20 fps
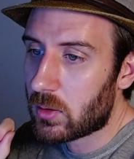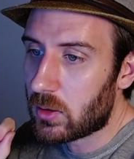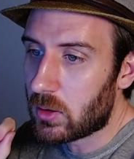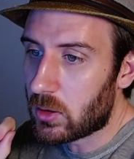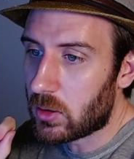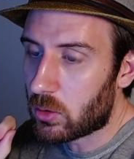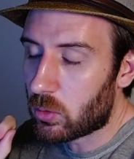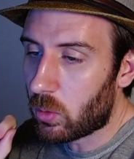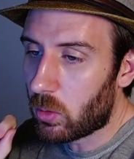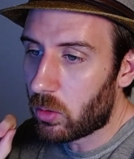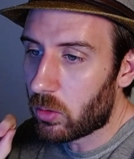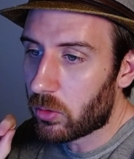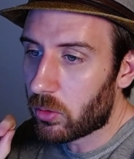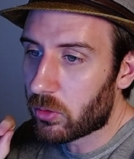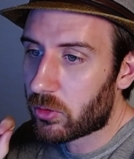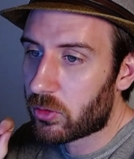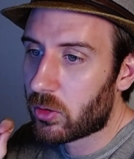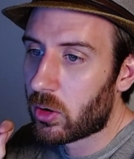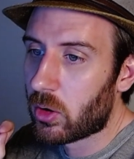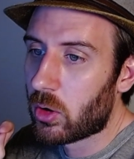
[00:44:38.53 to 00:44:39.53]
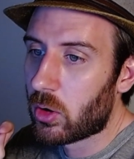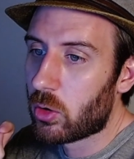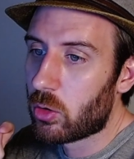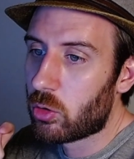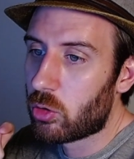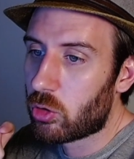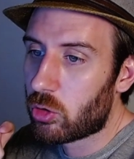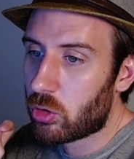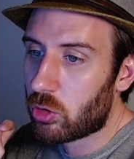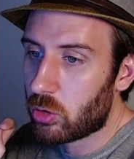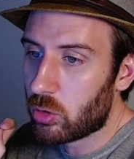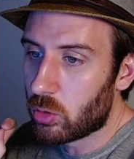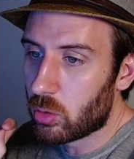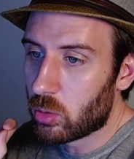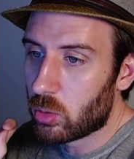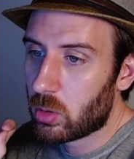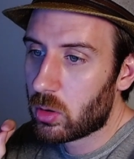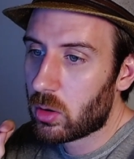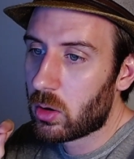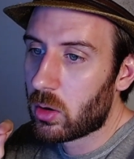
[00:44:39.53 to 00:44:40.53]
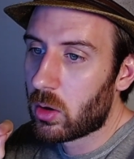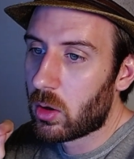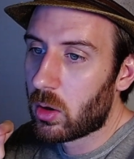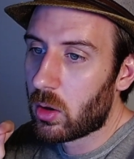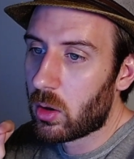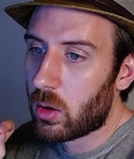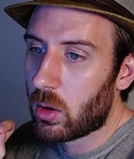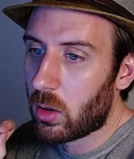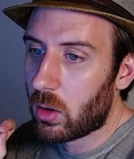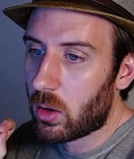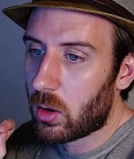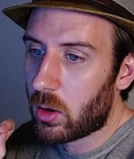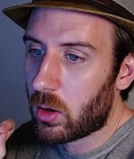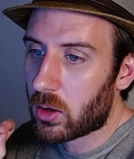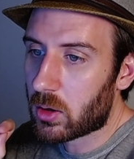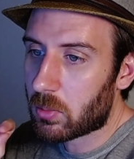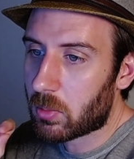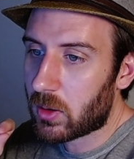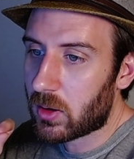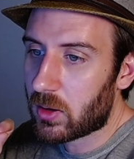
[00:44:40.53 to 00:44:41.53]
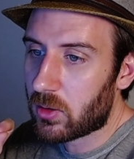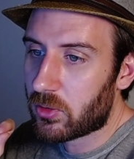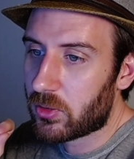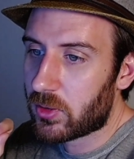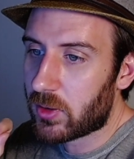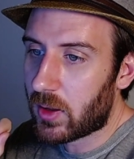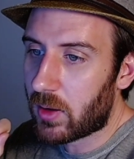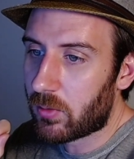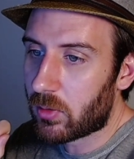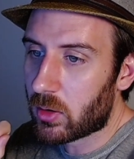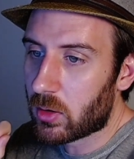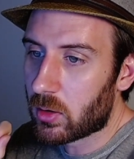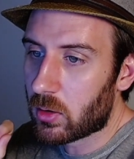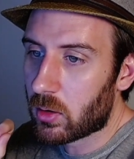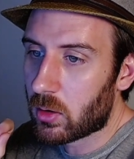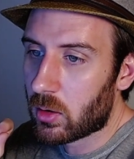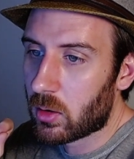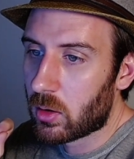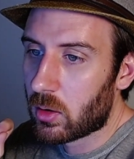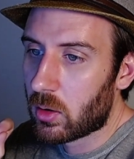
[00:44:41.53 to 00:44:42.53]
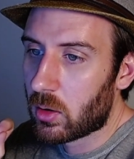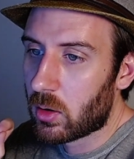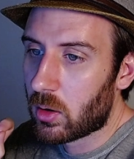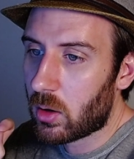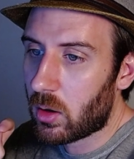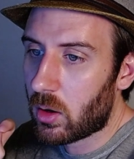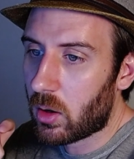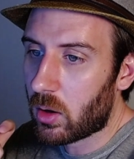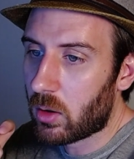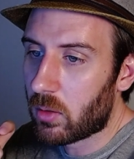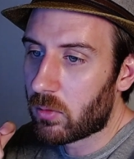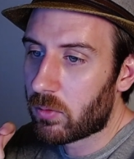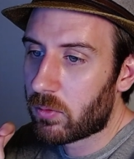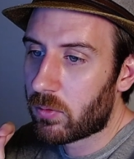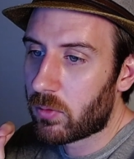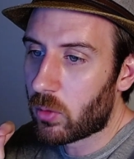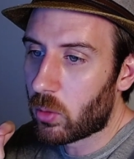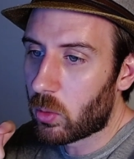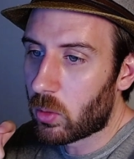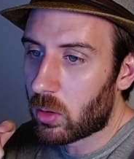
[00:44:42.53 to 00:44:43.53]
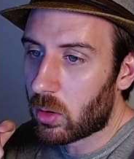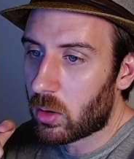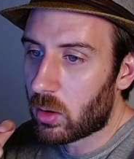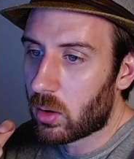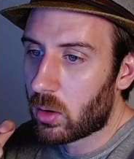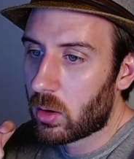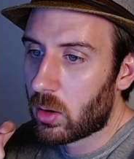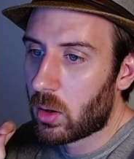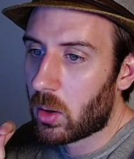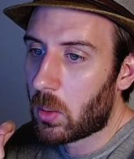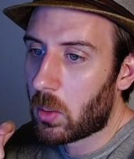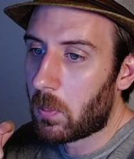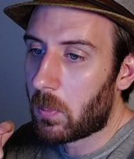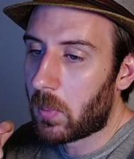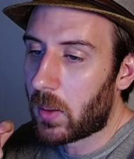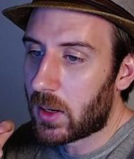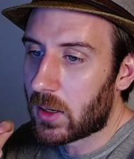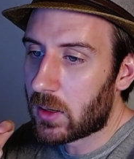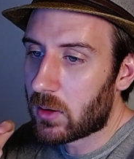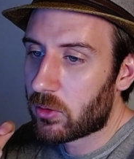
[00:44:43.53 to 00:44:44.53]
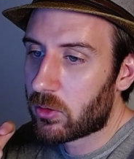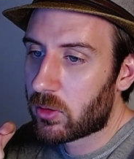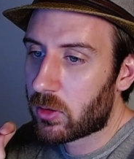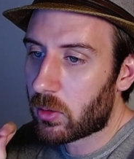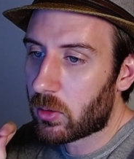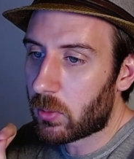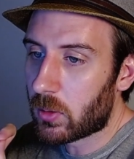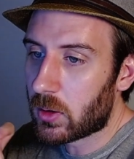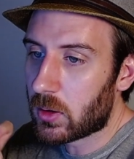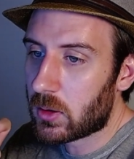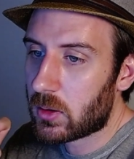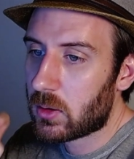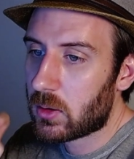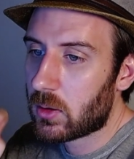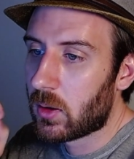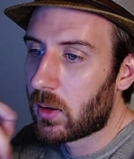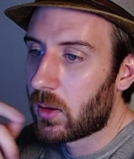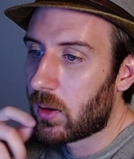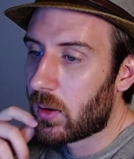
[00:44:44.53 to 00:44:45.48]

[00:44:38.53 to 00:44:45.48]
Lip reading: equals 2 log base 7 of 4 minus 3.